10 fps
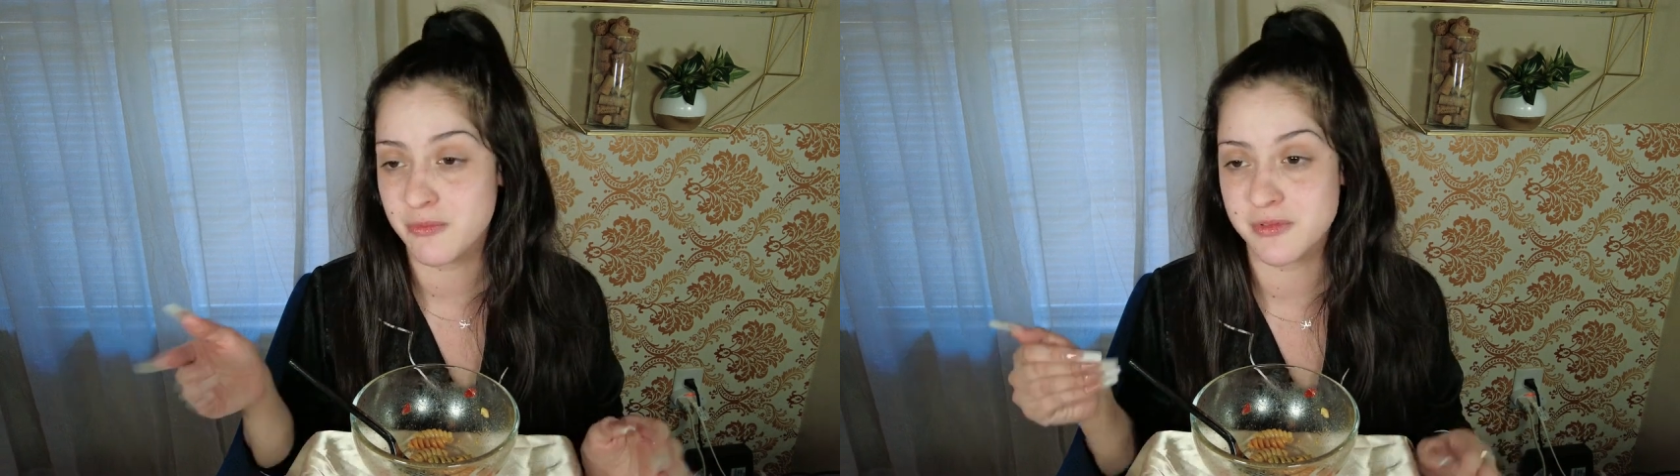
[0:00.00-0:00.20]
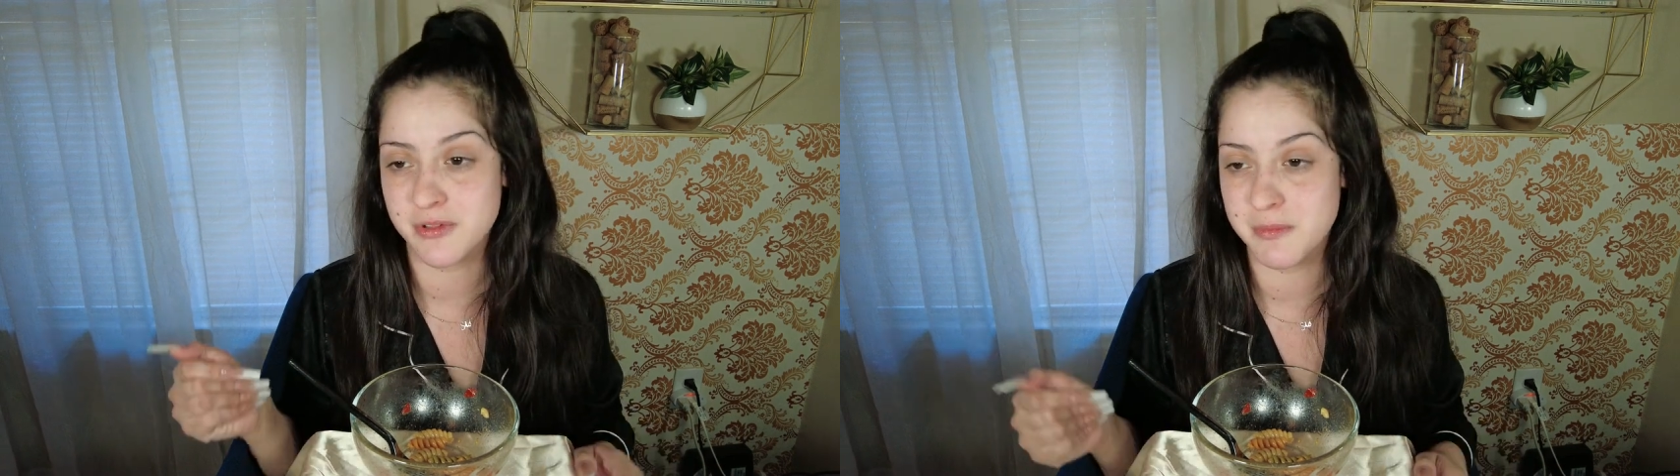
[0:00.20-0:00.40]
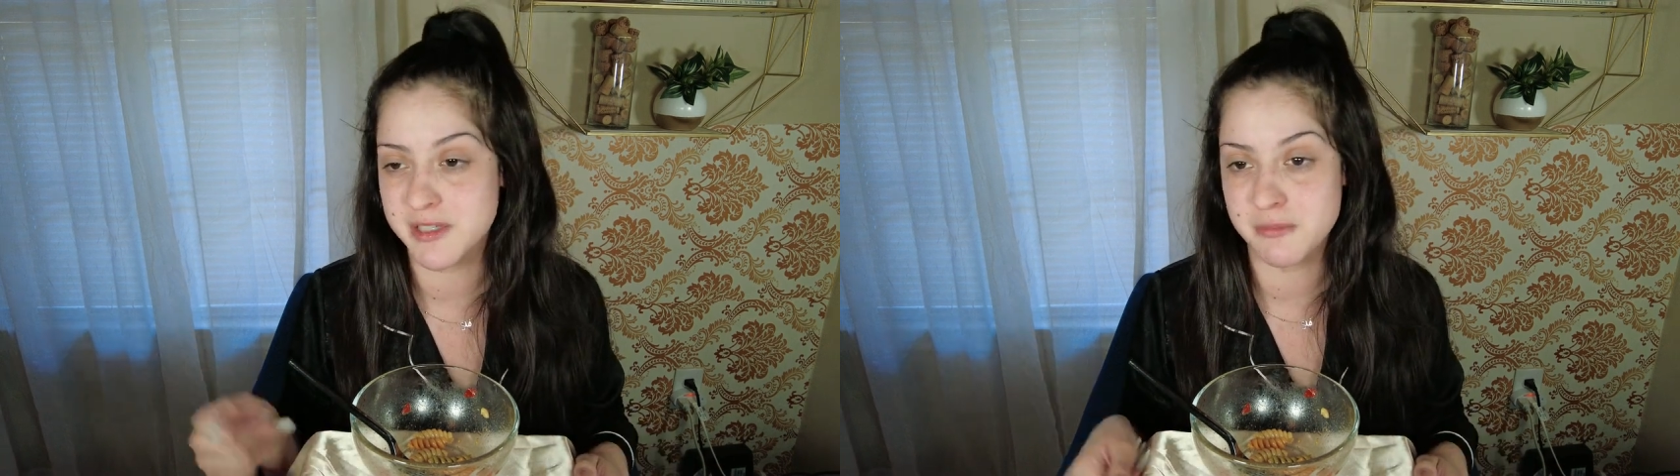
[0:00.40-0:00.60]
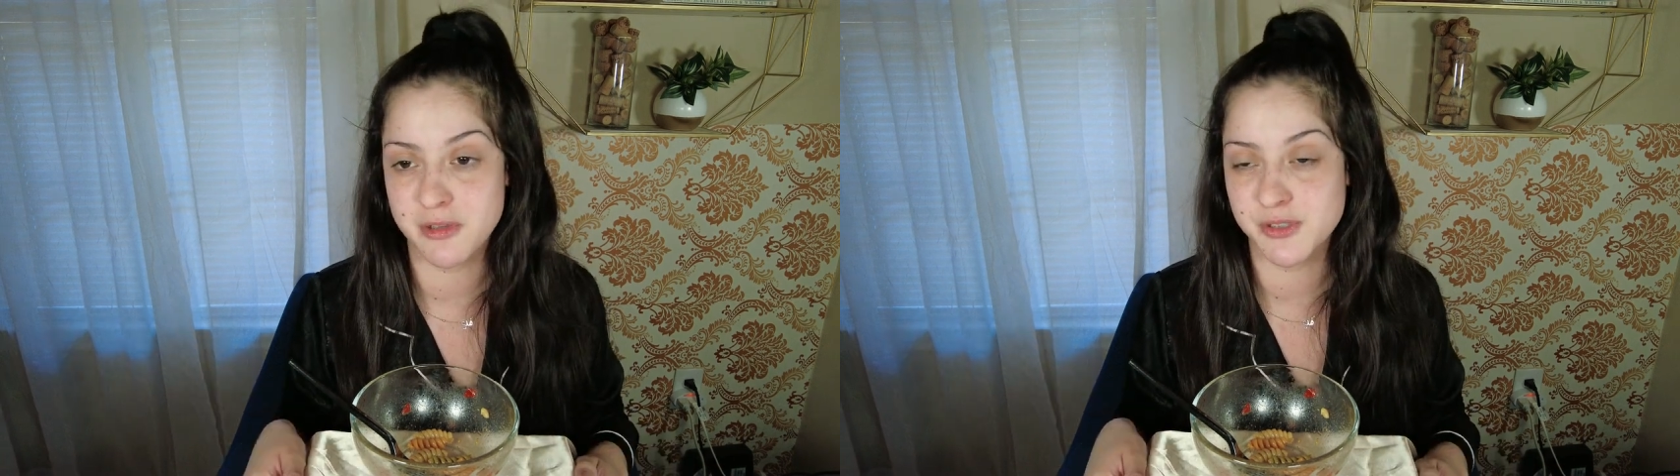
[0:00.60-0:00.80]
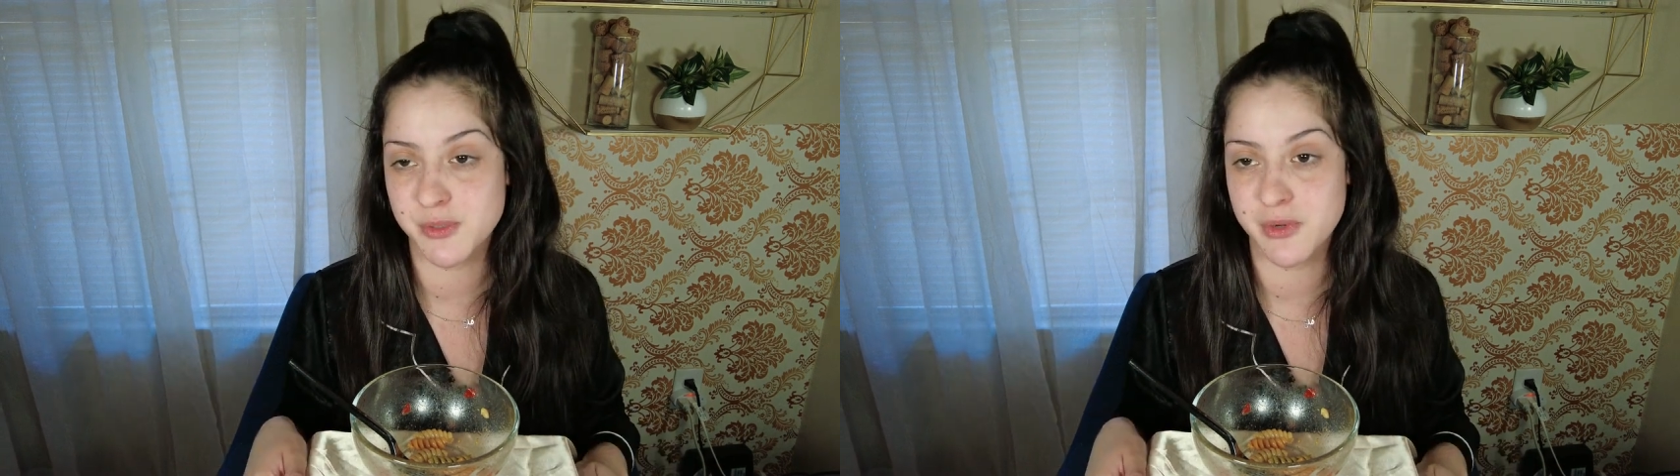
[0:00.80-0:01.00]
Comment down
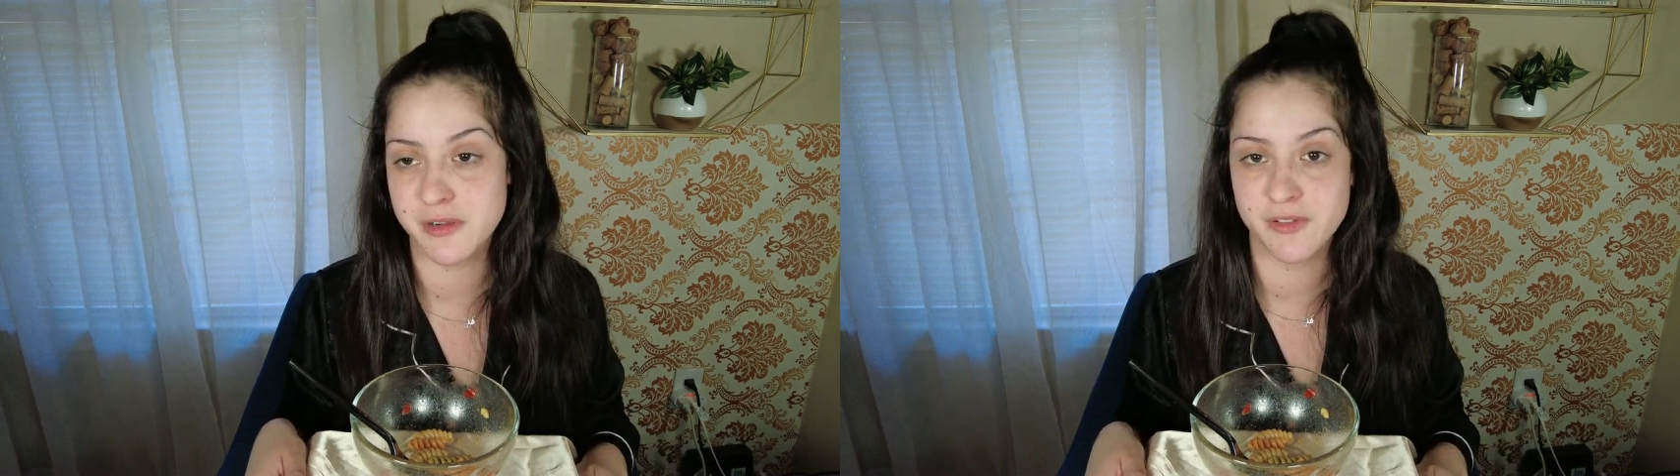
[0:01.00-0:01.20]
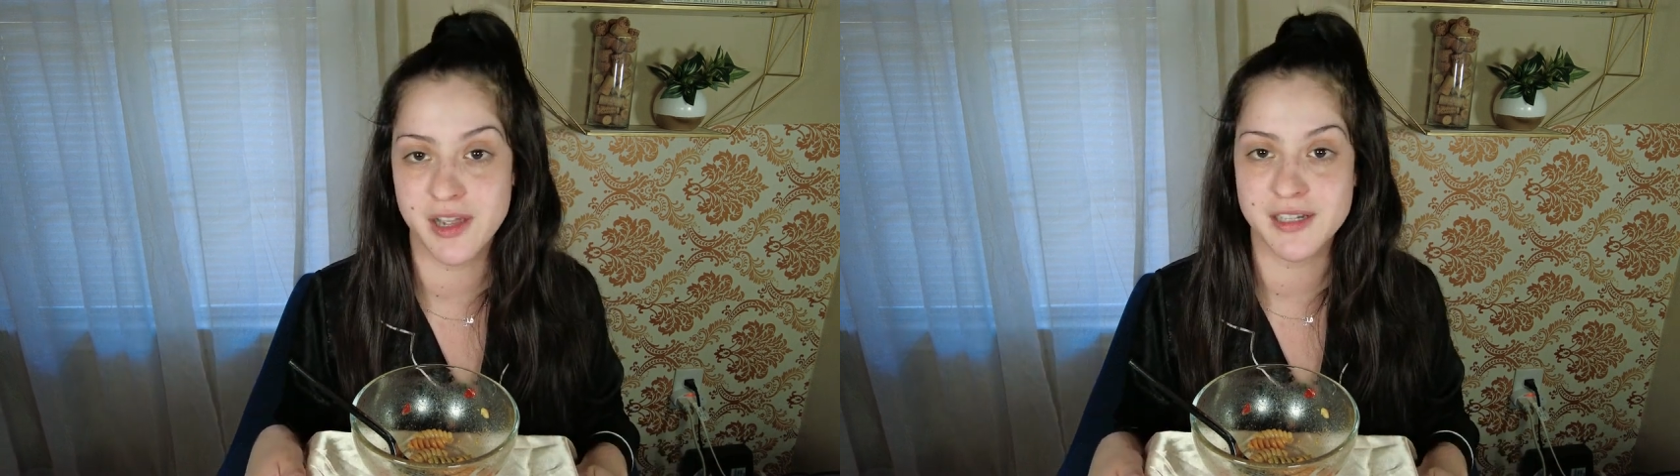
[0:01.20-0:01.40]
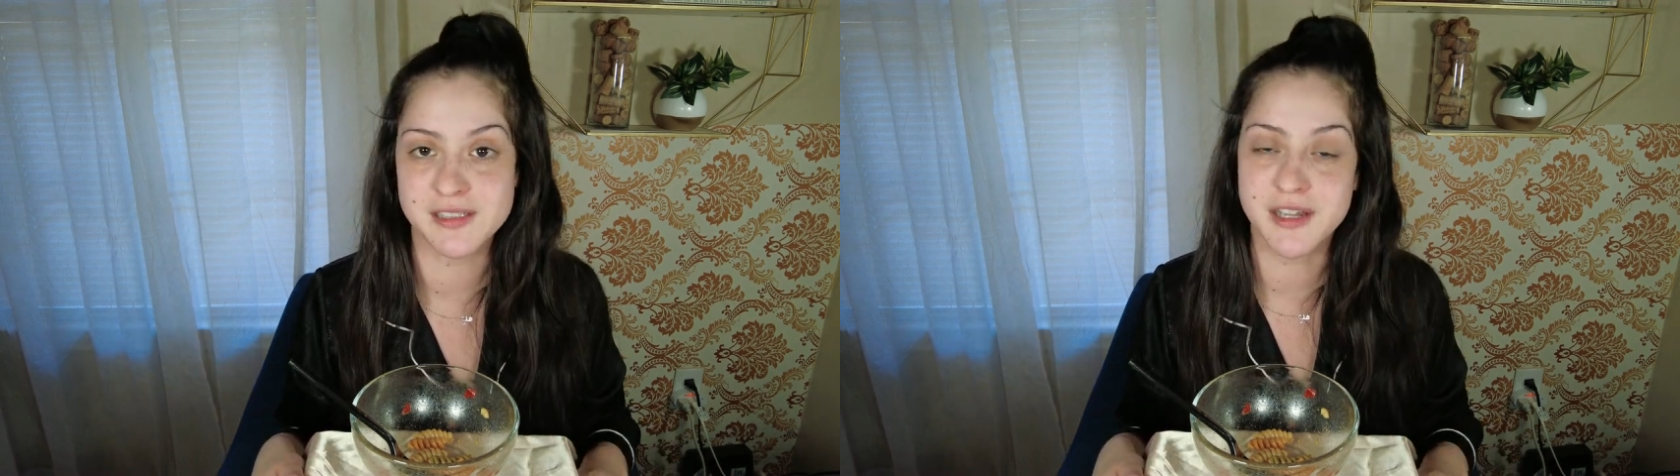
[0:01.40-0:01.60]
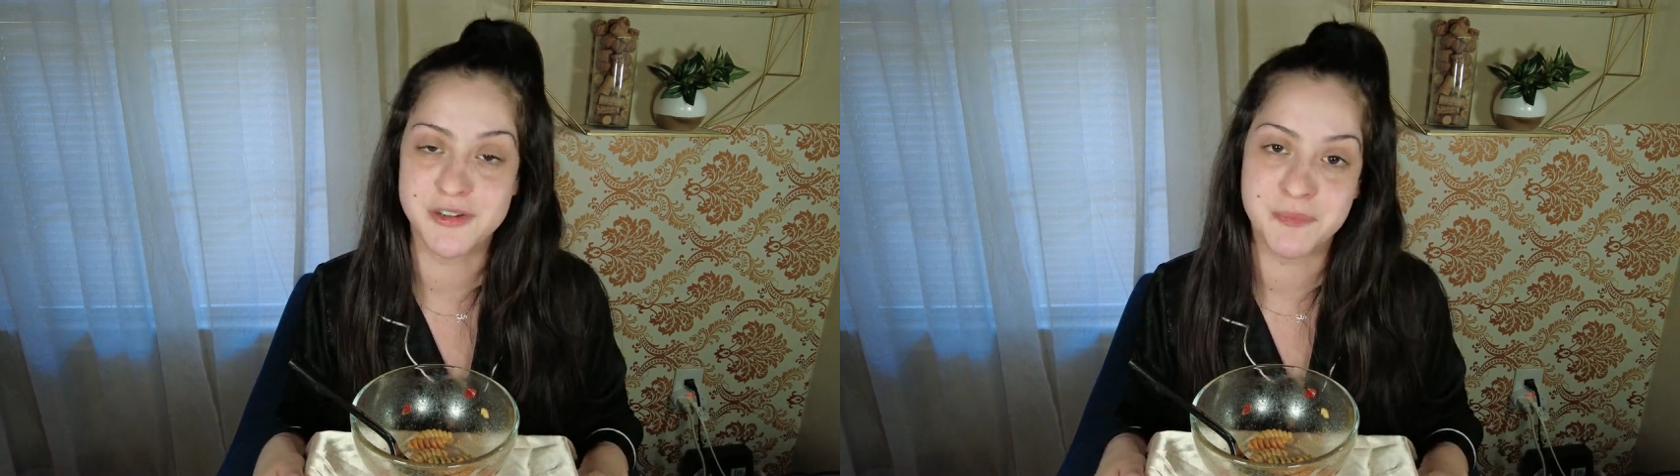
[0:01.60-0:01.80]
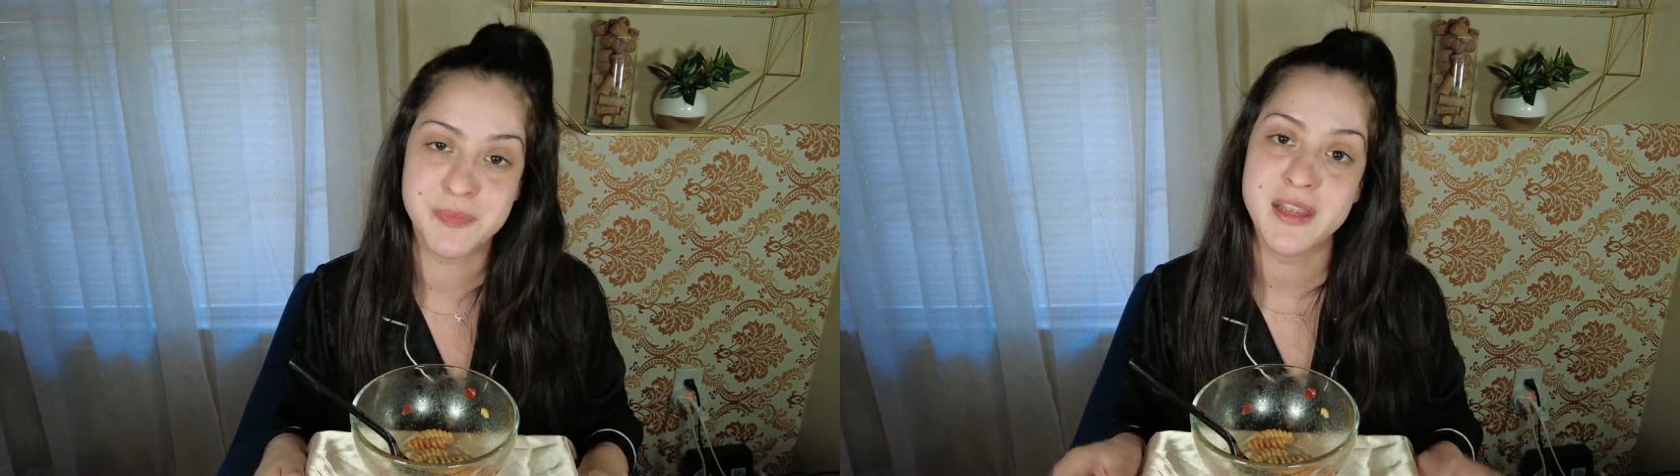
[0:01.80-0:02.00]
below some red flags. I
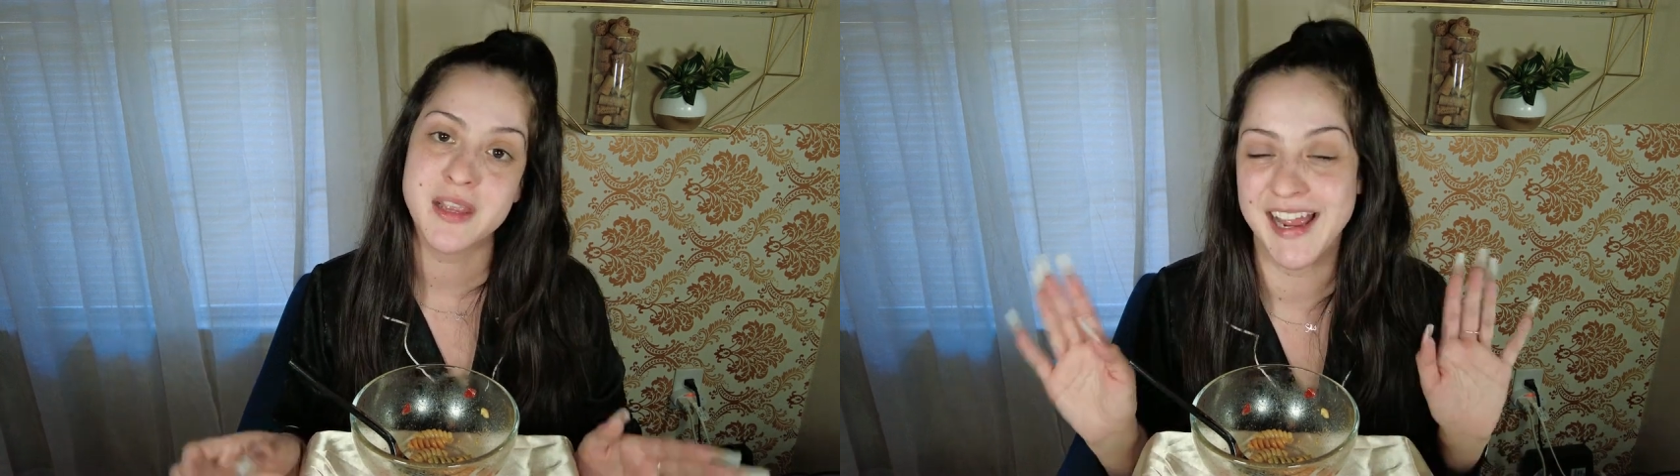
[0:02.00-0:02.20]
don't know.